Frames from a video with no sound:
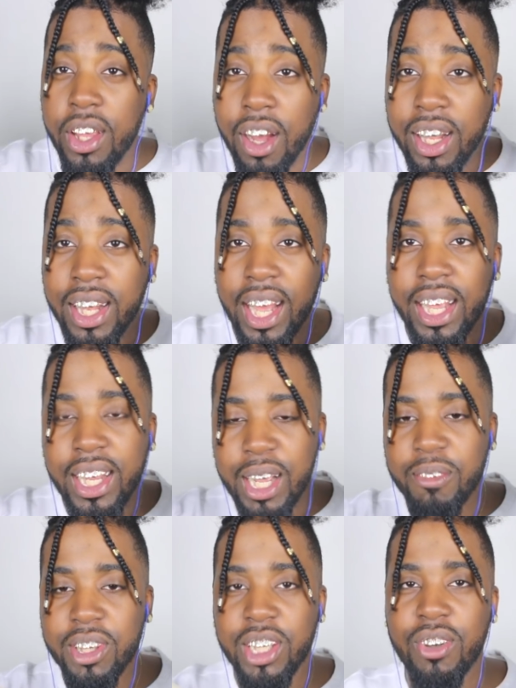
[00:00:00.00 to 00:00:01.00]
y'all like,
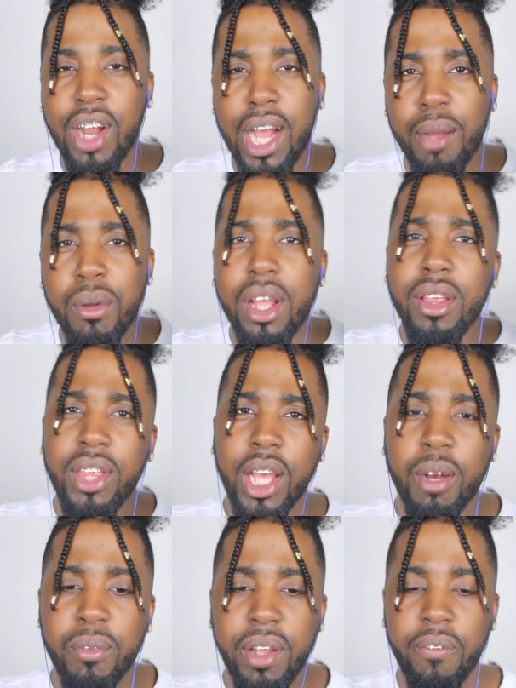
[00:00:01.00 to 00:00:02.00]
comment, subscribe.
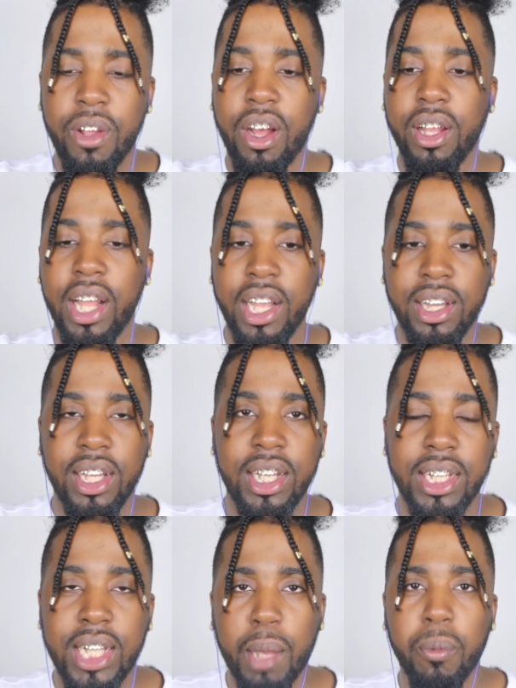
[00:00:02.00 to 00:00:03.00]
Tell me if y'all like
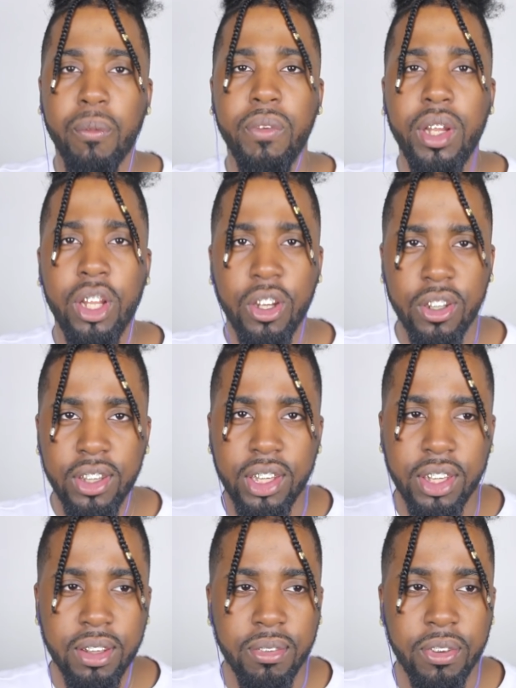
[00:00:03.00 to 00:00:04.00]
these type of
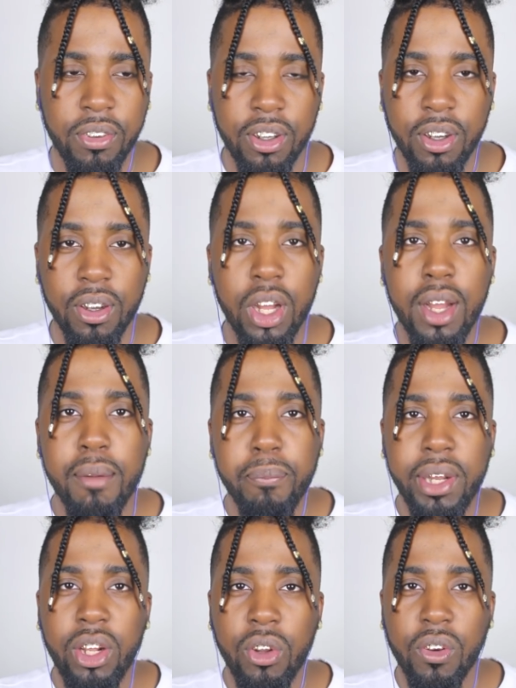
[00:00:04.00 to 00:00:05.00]
videos of, you know,
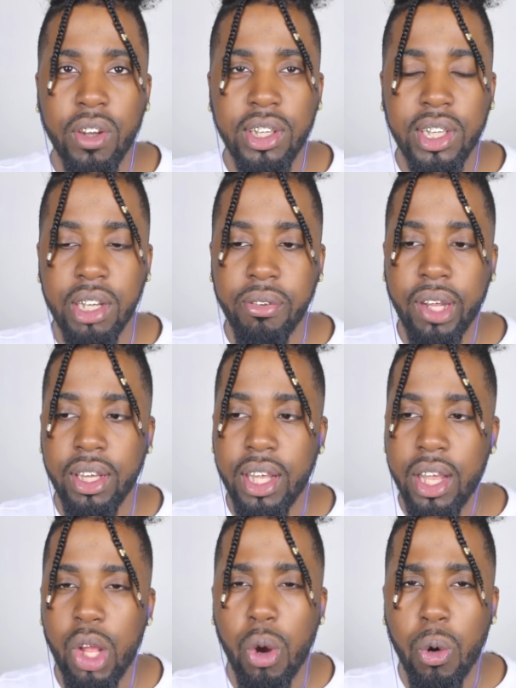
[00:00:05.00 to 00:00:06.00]
me doing stuff like
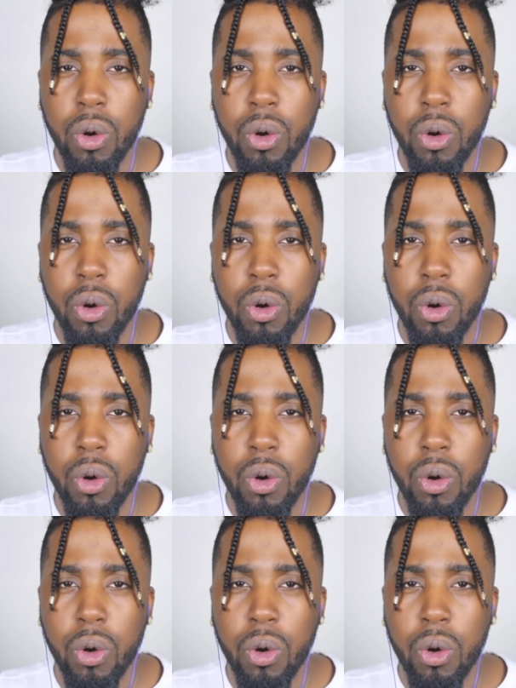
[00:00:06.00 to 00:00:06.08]
that.